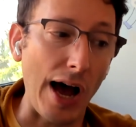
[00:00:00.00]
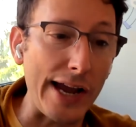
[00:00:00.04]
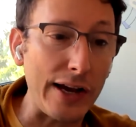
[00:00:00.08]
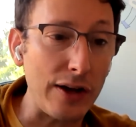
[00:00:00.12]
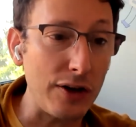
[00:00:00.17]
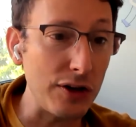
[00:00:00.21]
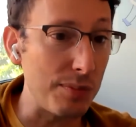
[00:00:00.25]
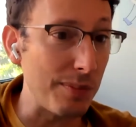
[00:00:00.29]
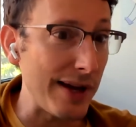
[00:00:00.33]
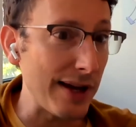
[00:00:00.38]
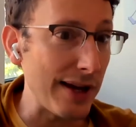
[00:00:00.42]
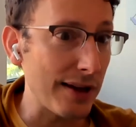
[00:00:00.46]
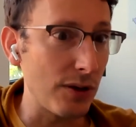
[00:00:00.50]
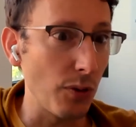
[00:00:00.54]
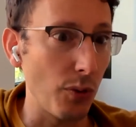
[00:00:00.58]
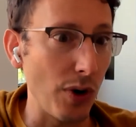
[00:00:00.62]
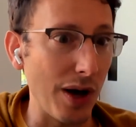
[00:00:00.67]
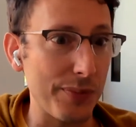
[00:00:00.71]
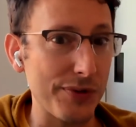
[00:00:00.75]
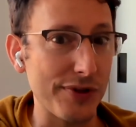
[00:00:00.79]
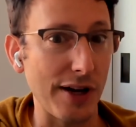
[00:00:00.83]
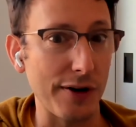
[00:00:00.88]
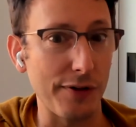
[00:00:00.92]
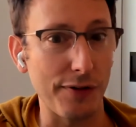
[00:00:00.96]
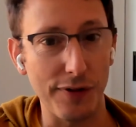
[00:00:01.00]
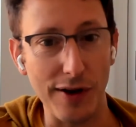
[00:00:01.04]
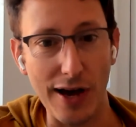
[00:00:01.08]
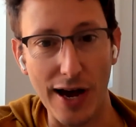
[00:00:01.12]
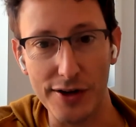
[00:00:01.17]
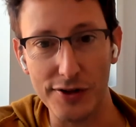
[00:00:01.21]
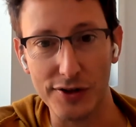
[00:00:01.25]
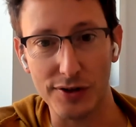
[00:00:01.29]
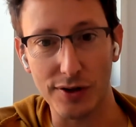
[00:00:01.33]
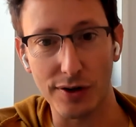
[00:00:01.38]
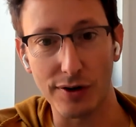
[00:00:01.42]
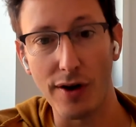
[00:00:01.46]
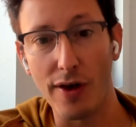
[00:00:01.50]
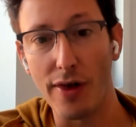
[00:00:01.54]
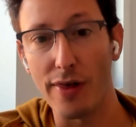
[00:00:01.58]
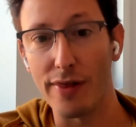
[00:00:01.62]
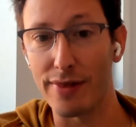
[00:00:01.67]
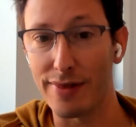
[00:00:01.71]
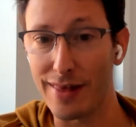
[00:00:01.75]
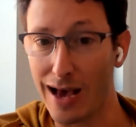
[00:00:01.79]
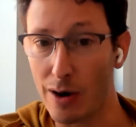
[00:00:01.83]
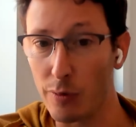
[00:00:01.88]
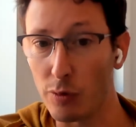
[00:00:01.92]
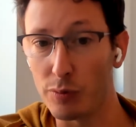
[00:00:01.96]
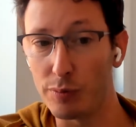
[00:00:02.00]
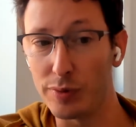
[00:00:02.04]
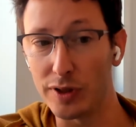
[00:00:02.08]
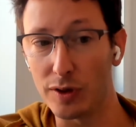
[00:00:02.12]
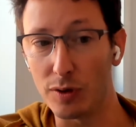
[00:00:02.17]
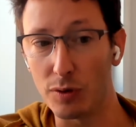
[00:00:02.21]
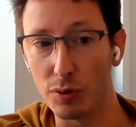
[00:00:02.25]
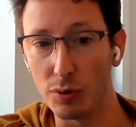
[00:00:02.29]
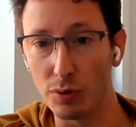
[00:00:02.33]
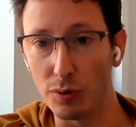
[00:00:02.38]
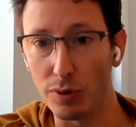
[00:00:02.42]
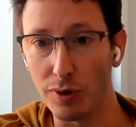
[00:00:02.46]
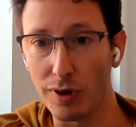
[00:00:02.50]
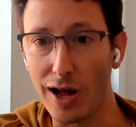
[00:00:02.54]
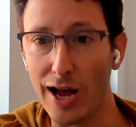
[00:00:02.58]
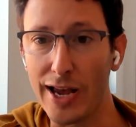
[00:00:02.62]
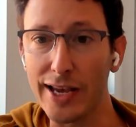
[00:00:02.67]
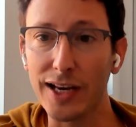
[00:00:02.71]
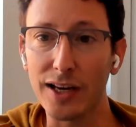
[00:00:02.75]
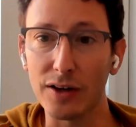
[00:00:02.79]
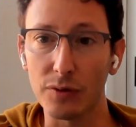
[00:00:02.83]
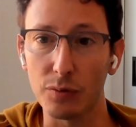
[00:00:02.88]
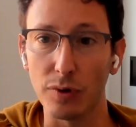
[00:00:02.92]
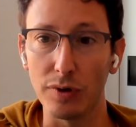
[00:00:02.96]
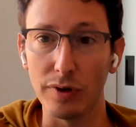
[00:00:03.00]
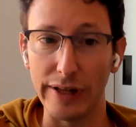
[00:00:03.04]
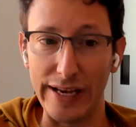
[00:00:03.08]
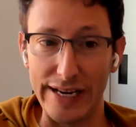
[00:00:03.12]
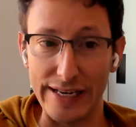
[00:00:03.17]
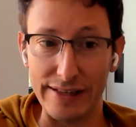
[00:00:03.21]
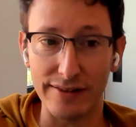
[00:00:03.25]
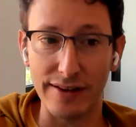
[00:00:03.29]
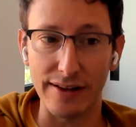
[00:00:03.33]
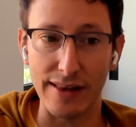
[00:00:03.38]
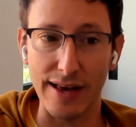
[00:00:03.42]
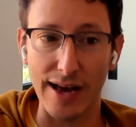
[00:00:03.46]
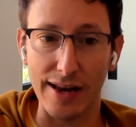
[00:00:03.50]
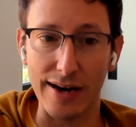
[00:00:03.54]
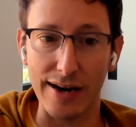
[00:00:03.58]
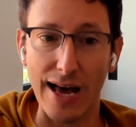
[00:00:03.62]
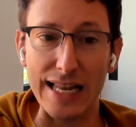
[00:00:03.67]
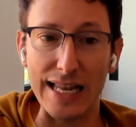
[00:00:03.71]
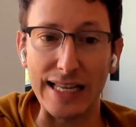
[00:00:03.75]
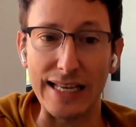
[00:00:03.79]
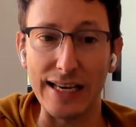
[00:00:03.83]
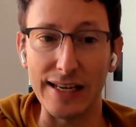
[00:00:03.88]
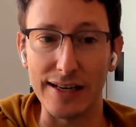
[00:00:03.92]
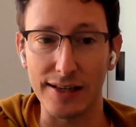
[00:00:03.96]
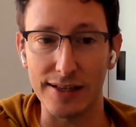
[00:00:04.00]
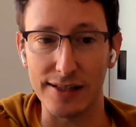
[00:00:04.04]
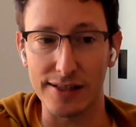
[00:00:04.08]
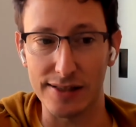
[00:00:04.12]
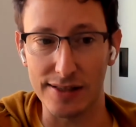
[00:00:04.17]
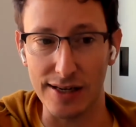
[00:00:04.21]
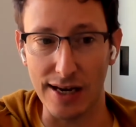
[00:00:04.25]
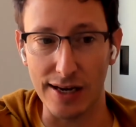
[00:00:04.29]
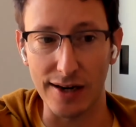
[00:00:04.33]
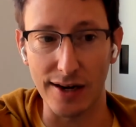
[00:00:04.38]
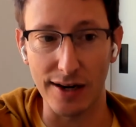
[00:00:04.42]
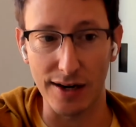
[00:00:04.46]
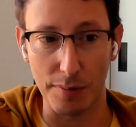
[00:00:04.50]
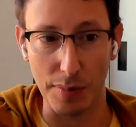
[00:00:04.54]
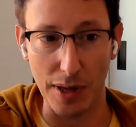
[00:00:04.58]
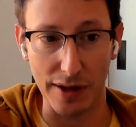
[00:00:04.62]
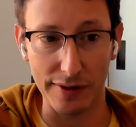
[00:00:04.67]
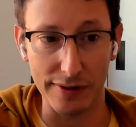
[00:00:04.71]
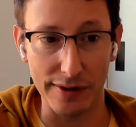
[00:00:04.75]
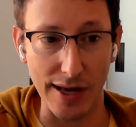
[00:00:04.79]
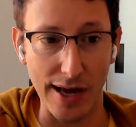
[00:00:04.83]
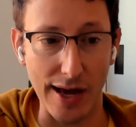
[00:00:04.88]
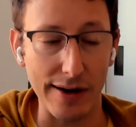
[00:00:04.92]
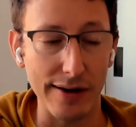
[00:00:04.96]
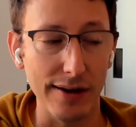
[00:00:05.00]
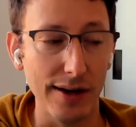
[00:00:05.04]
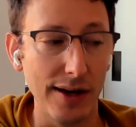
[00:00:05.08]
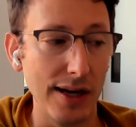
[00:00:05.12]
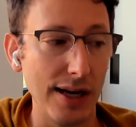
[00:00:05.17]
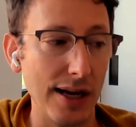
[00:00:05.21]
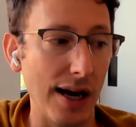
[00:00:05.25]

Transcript: I could make the website faster. That would be cool. I can relate to that. I'd get excited about that.